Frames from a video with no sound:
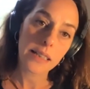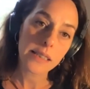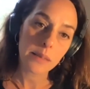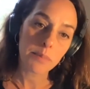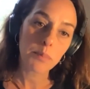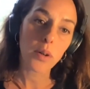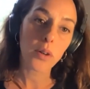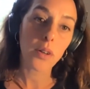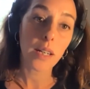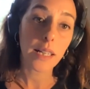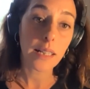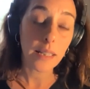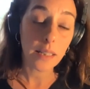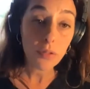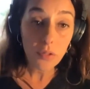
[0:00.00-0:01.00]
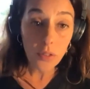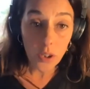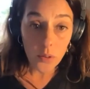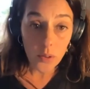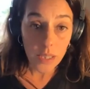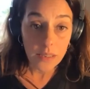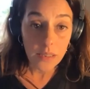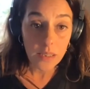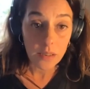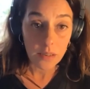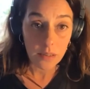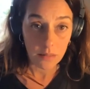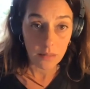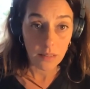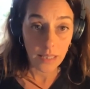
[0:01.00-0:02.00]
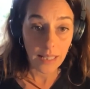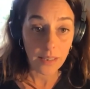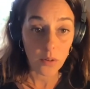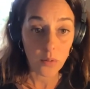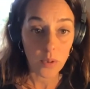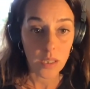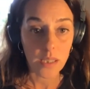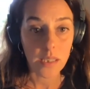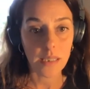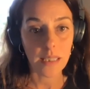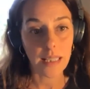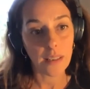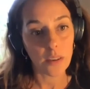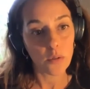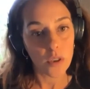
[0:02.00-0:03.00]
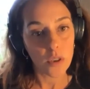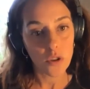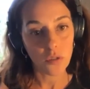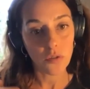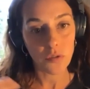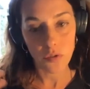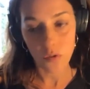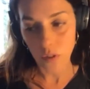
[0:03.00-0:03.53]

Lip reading: symbolic, and fluid language, the language of